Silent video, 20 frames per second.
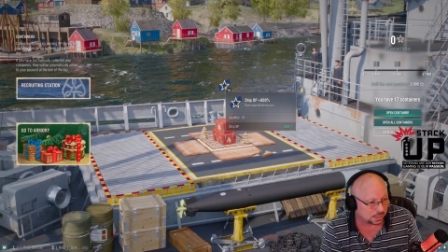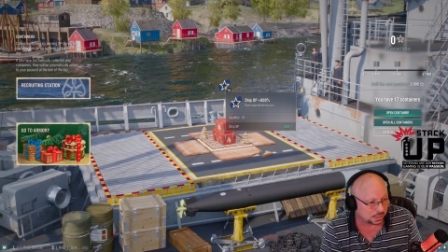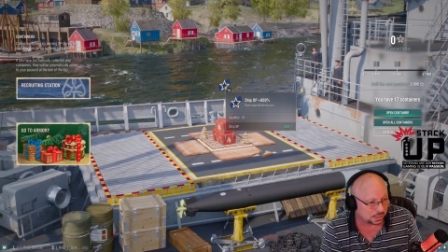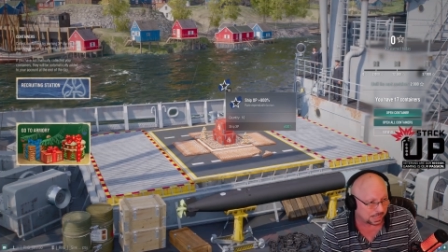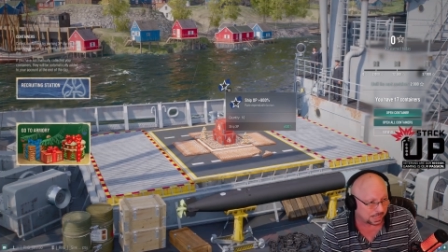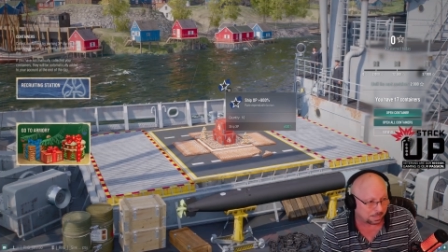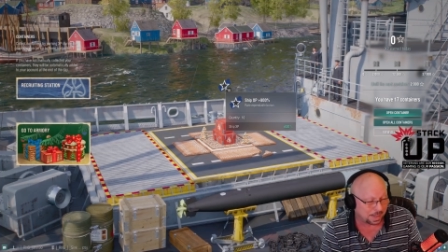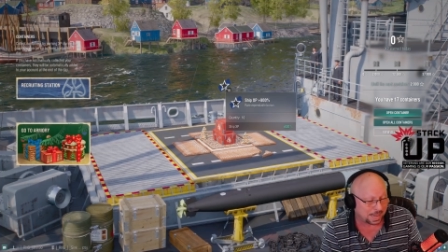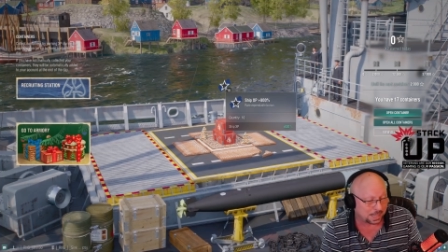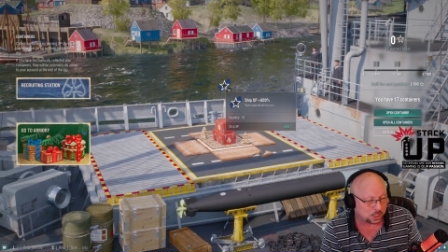
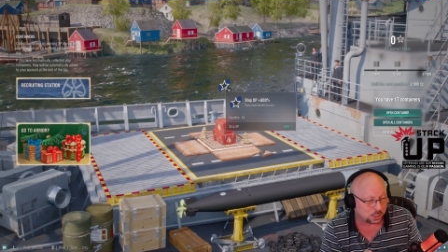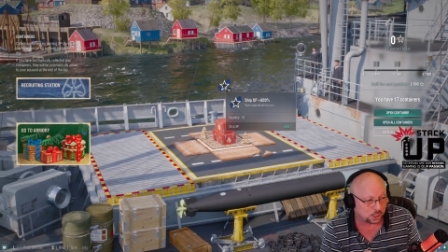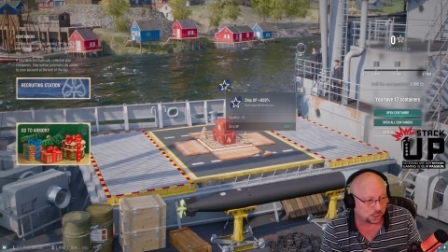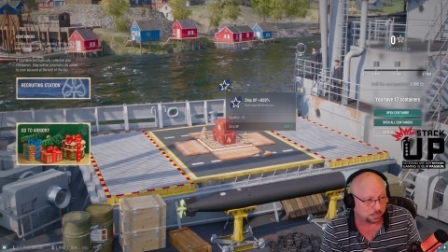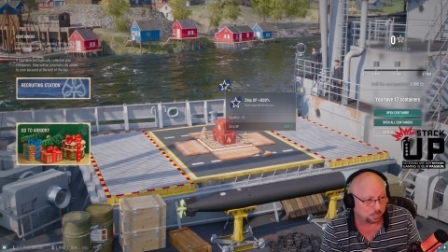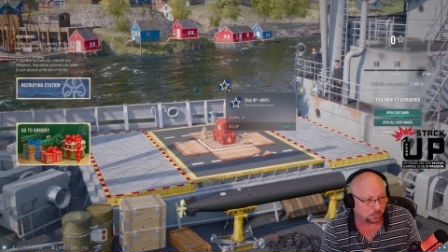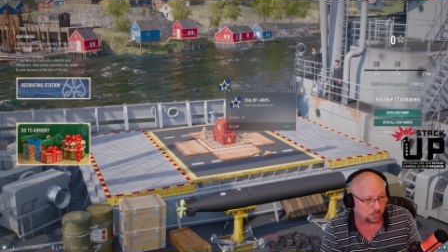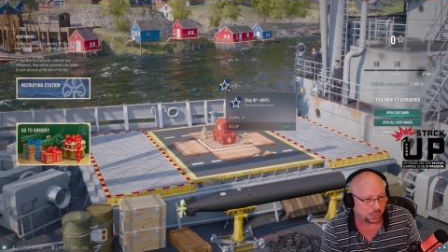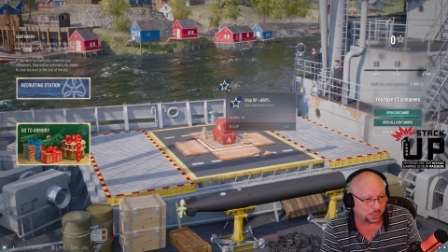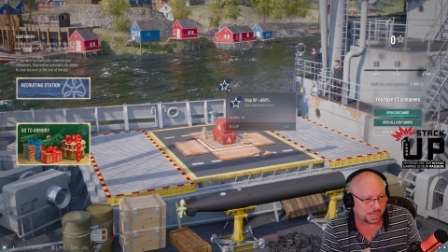I'm actually
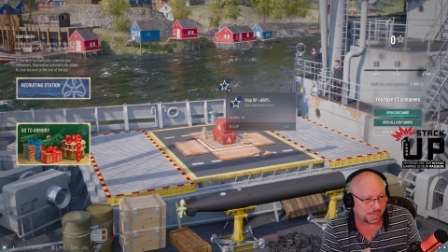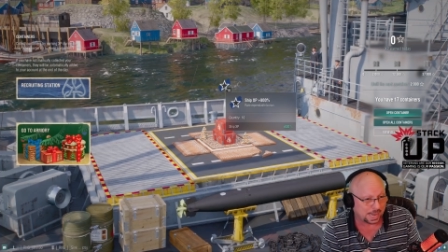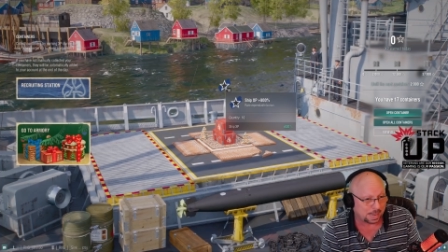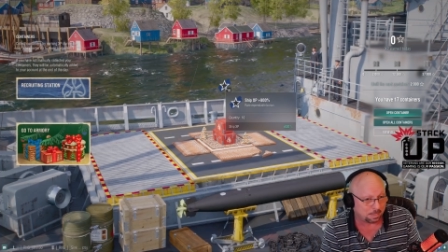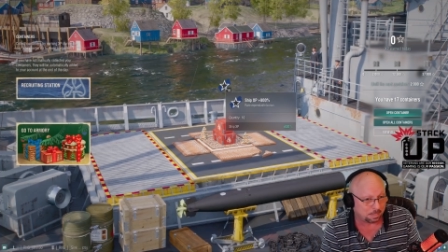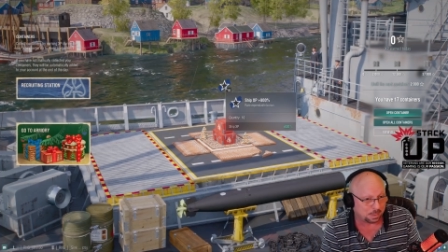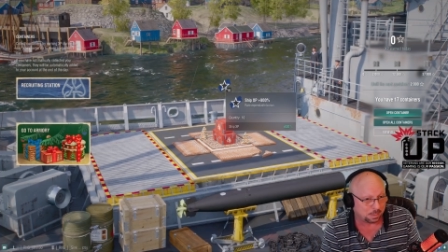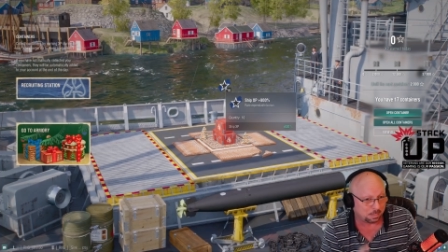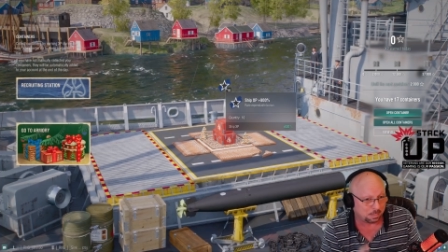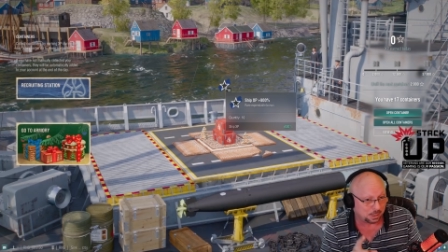pretty
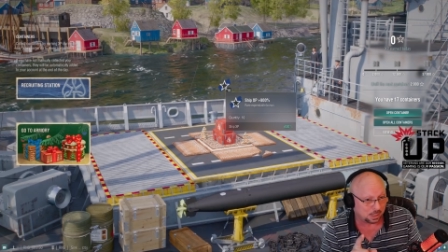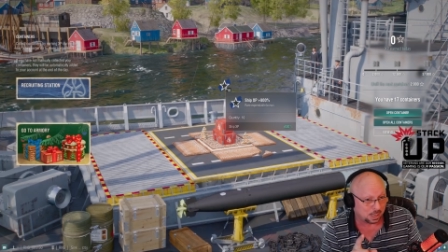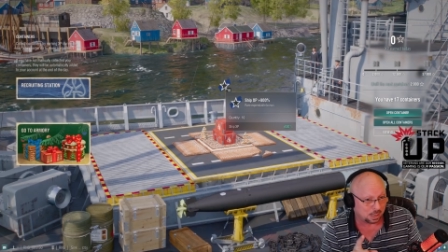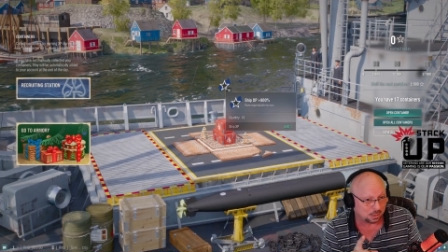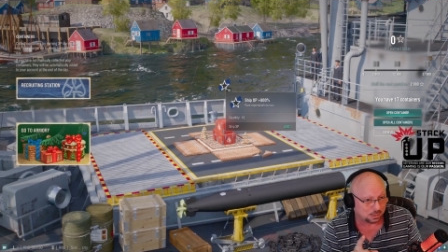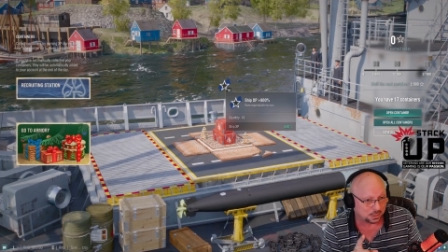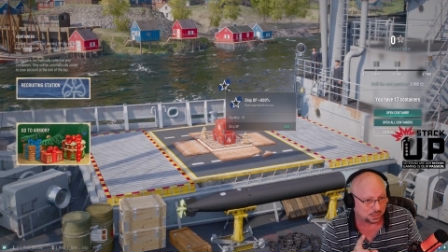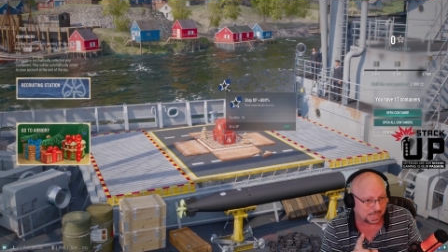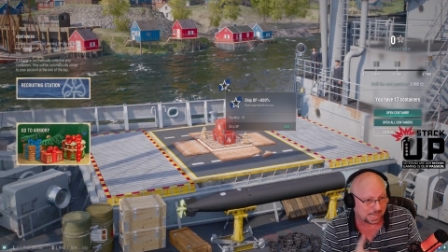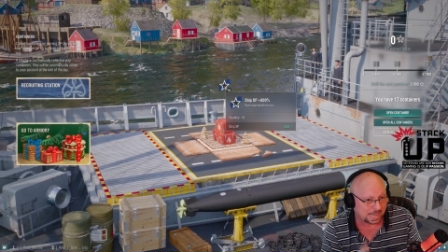happy
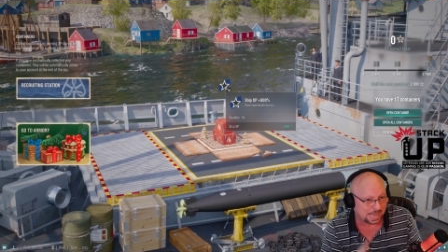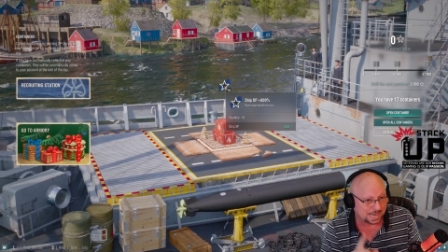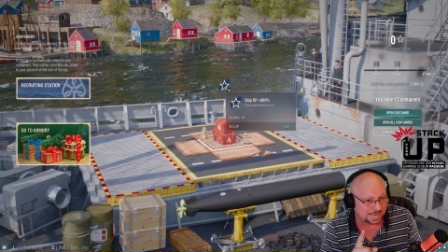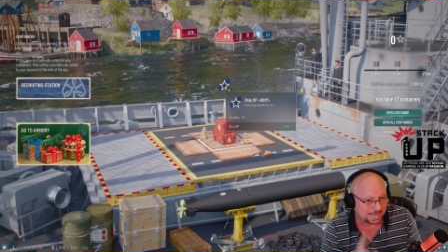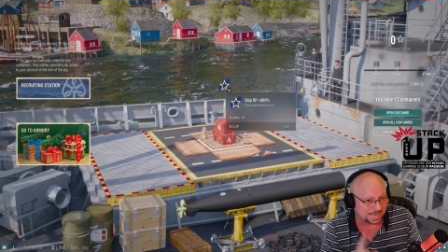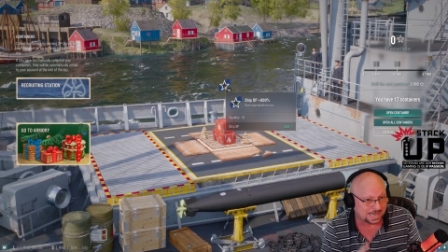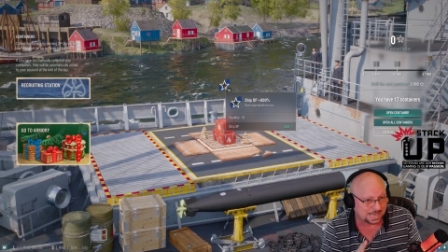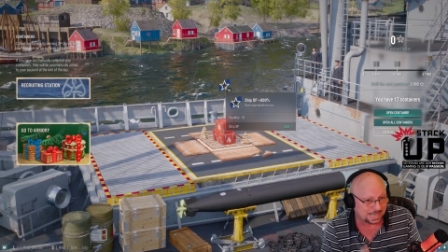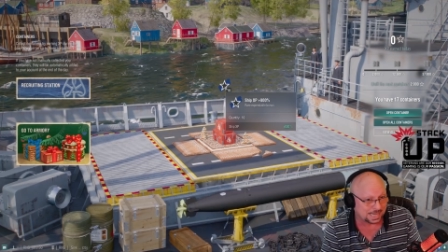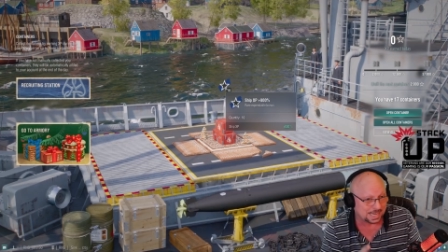because I
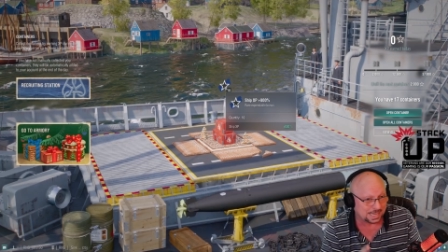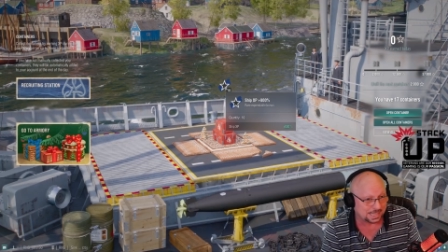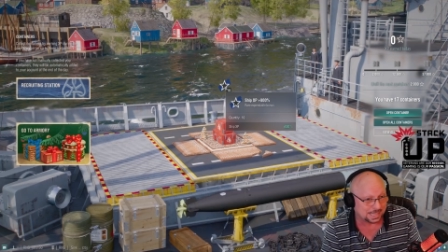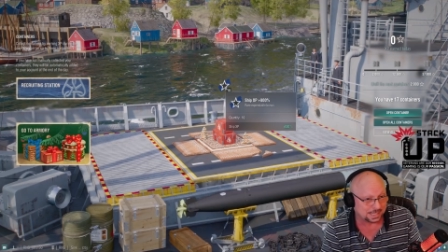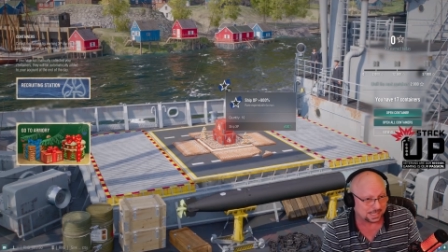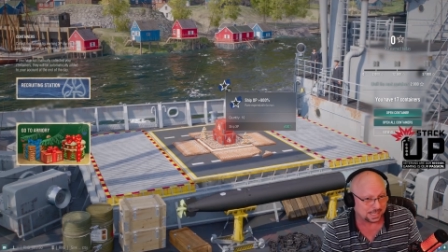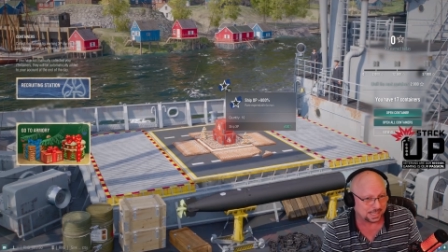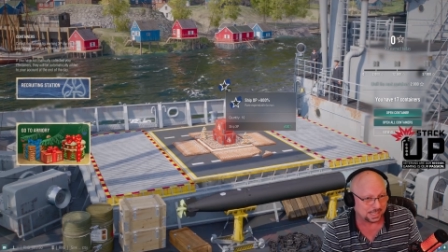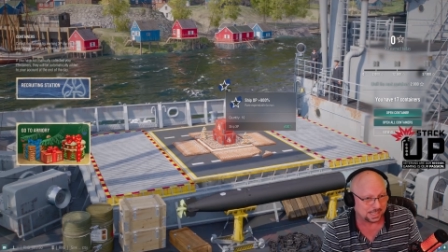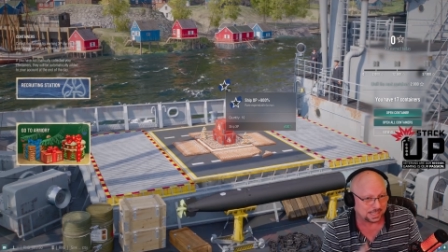need these
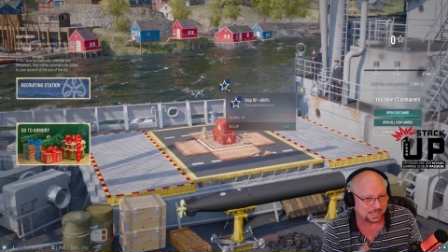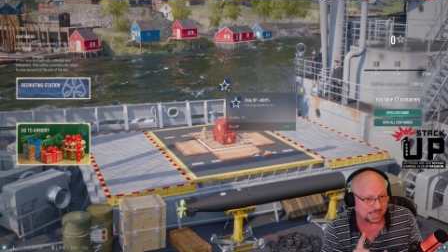things,